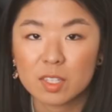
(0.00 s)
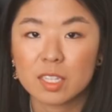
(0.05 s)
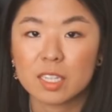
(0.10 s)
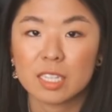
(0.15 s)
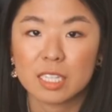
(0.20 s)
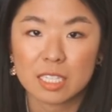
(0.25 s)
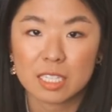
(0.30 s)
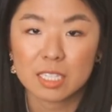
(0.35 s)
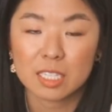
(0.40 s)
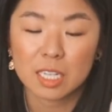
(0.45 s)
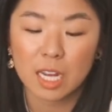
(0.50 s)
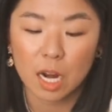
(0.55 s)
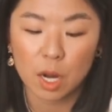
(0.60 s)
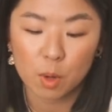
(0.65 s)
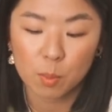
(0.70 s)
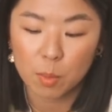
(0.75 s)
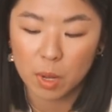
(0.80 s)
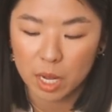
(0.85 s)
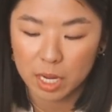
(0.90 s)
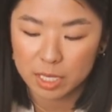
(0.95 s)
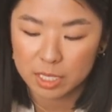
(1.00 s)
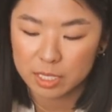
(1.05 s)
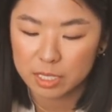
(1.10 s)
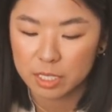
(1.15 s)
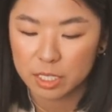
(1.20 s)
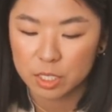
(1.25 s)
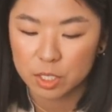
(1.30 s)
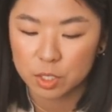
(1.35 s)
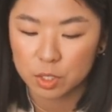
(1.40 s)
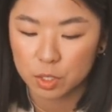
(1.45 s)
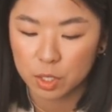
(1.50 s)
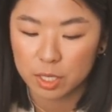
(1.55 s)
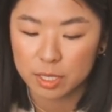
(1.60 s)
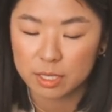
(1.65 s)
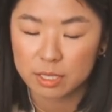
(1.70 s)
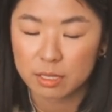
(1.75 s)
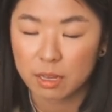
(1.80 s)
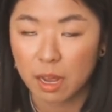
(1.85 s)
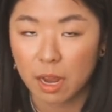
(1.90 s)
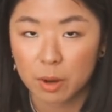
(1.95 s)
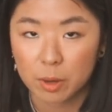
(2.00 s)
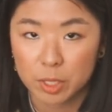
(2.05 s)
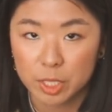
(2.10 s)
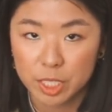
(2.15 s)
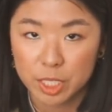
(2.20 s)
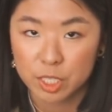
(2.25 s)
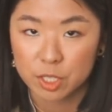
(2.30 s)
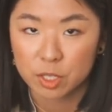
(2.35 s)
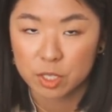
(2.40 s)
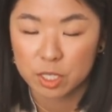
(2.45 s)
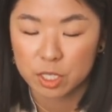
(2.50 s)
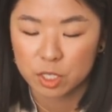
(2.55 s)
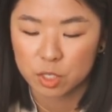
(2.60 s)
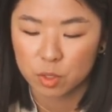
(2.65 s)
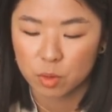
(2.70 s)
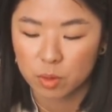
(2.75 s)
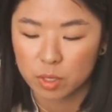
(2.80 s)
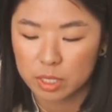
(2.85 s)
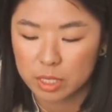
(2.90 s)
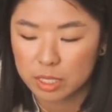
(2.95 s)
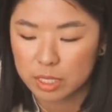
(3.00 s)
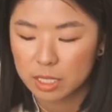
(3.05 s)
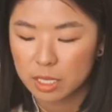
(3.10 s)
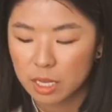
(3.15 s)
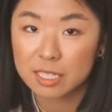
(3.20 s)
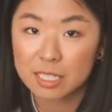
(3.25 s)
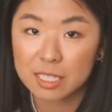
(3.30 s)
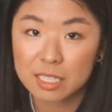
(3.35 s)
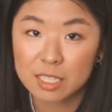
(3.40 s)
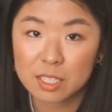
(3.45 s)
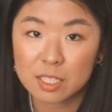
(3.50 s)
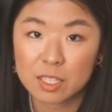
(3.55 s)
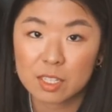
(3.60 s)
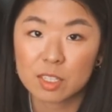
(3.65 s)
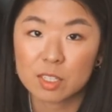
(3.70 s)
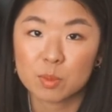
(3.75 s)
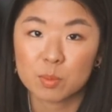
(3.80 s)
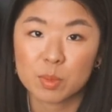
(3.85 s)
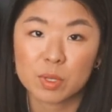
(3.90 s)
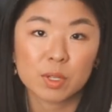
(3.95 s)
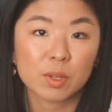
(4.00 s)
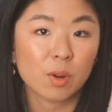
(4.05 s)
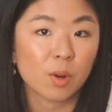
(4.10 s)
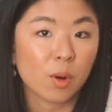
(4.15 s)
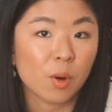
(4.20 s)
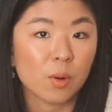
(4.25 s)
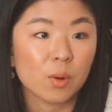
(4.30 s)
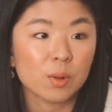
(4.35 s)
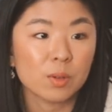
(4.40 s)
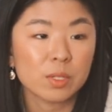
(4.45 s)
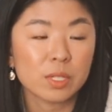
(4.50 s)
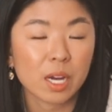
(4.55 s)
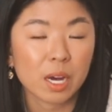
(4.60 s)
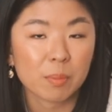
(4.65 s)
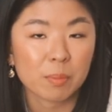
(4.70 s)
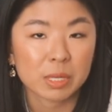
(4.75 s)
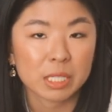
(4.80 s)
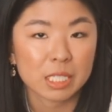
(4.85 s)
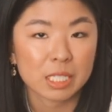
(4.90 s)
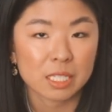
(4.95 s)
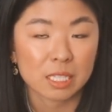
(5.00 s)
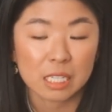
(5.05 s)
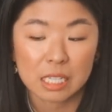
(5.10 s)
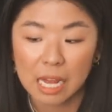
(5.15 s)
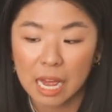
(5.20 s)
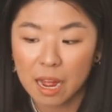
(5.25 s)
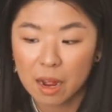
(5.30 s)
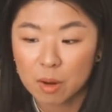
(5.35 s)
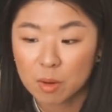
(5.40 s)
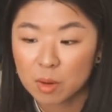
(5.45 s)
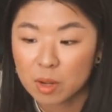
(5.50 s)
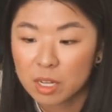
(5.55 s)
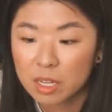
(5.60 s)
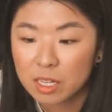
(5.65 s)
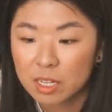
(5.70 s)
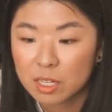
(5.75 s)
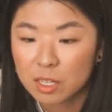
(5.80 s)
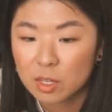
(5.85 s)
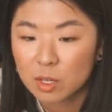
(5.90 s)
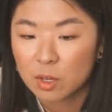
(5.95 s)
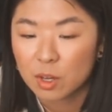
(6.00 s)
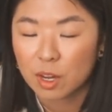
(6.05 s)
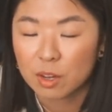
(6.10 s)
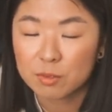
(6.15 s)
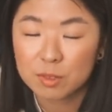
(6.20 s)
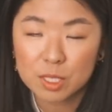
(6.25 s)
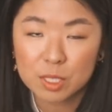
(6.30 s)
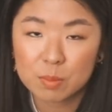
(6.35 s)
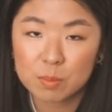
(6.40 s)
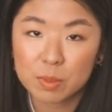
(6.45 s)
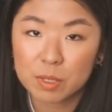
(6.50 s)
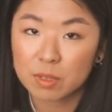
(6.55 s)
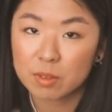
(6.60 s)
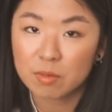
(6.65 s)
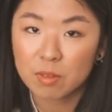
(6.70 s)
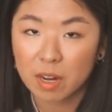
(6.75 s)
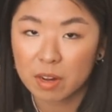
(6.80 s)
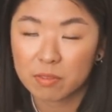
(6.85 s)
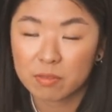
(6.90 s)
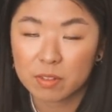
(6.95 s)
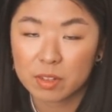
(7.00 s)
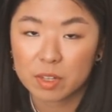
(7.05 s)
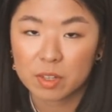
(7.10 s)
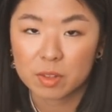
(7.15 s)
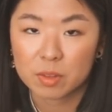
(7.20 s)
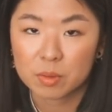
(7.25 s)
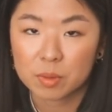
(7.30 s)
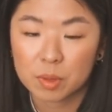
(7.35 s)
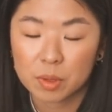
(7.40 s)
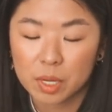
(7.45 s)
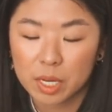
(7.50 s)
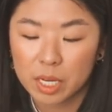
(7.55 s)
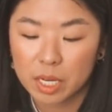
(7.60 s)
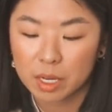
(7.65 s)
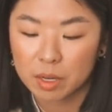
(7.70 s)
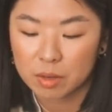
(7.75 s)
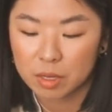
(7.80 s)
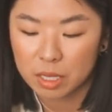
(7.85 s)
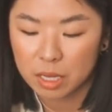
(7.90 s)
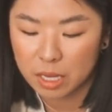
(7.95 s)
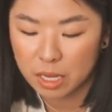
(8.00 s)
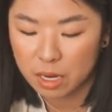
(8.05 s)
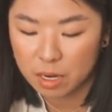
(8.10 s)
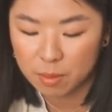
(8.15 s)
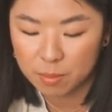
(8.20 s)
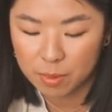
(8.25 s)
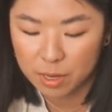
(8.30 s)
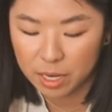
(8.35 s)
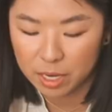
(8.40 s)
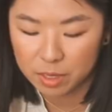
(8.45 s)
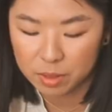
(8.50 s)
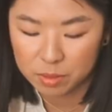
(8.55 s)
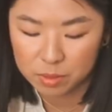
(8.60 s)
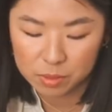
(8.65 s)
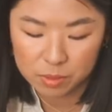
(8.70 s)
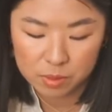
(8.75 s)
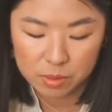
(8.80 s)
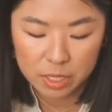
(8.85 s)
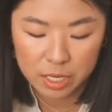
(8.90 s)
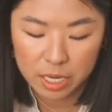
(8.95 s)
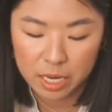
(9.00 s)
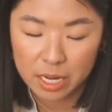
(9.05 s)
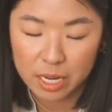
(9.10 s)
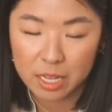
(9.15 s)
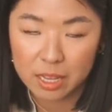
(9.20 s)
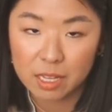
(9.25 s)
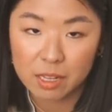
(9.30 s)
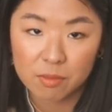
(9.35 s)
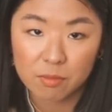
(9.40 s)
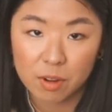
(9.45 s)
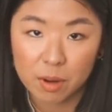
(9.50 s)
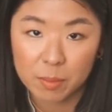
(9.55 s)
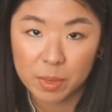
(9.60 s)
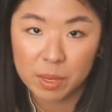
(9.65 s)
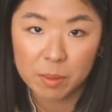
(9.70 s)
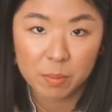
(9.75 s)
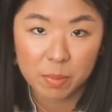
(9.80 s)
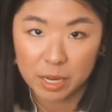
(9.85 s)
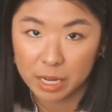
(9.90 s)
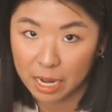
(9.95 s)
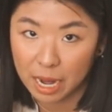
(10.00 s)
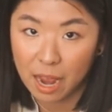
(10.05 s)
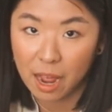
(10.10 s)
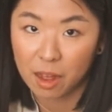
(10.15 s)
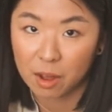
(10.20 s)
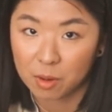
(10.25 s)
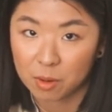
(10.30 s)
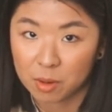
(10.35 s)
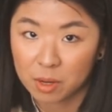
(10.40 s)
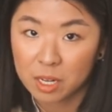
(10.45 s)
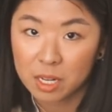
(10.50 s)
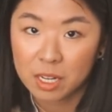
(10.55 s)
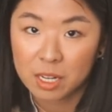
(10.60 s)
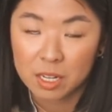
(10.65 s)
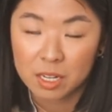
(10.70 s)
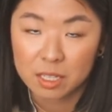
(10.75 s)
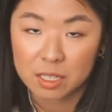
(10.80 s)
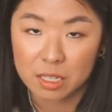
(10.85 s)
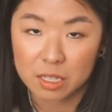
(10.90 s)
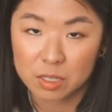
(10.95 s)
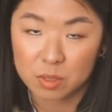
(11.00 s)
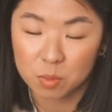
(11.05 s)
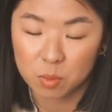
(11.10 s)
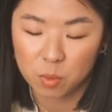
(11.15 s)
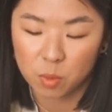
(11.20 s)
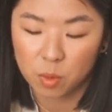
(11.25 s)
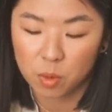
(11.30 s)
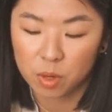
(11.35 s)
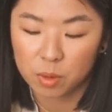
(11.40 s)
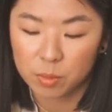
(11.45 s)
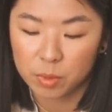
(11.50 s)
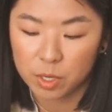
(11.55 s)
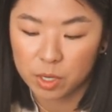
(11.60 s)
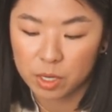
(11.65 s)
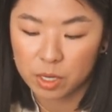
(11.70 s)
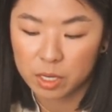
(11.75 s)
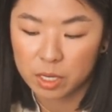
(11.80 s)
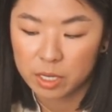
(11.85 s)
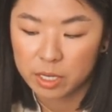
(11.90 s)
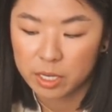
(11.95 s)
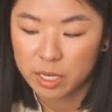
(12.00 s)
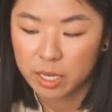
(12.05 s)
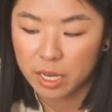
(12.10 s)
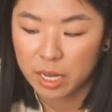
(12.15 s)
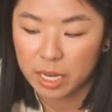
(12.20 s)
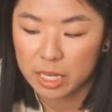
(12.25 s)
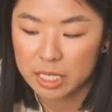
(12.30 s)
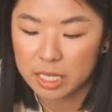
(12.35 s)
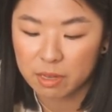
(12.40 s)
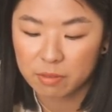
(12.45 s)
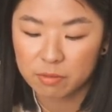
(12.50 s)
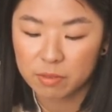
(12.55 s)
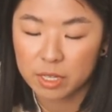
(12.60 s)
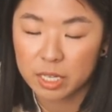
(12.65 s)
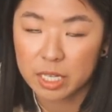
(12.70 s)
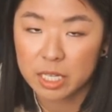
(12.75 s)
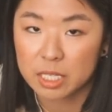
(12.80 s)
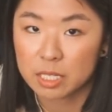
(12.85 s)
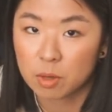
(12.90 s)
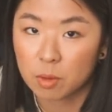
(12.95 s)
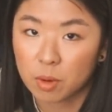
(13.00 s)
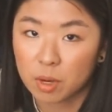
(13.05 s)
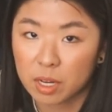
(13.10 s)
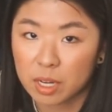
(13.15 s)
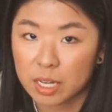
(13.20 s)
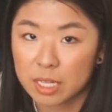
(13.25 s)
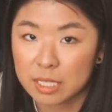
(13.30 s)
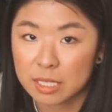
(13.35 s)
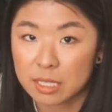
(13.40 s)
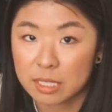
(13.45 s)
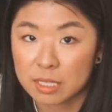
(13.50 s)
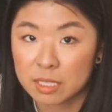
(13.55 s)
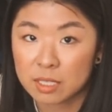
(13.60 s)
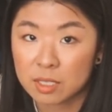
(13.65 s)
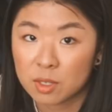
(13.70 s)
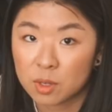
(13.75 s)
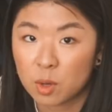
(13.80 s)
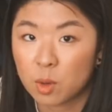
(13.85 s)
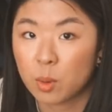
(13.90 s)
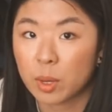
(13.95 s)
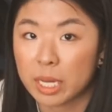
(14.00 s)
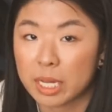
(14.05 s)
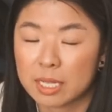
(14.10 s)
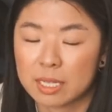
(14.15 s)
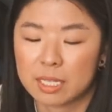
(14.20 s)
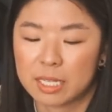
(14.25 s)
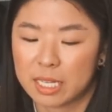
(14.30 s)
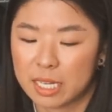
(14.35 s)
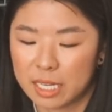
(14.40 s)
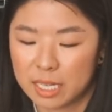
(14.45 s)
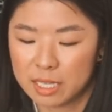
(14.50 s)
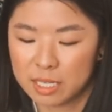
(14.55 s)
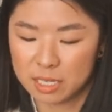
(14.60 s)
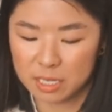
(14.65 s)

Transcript: This entire box is just our t-shirts and shorts. Since it's been cold up until now, I've just been rifling through it here and there, but I don't need anything from it. But now that it's warmer, I definitely need to organize this quickly.